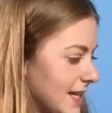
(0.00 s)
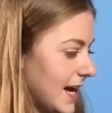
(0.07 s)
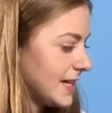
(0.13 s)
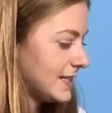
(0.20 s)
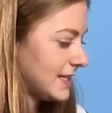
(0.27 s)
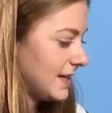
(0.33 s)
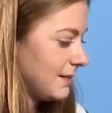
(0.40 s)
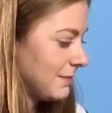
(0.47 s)

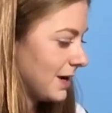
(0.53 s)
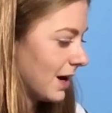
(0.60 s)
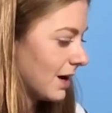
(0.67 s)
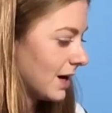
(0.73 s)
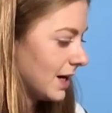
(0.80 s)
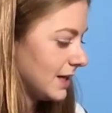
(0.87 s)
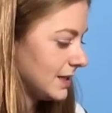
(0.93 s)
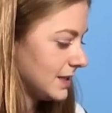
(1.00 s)
Sassy
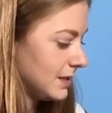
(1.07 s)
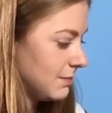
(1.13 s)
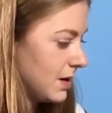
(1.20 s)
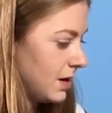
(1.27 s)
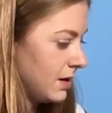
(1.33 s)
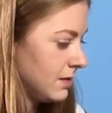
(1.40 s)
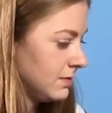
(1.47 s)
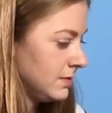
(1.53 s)
American,
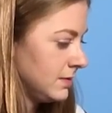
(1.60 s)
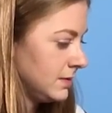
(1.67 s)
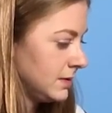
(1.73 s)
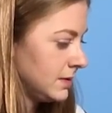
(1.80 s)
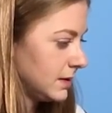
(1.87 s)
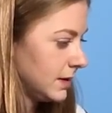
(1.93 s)
Simone.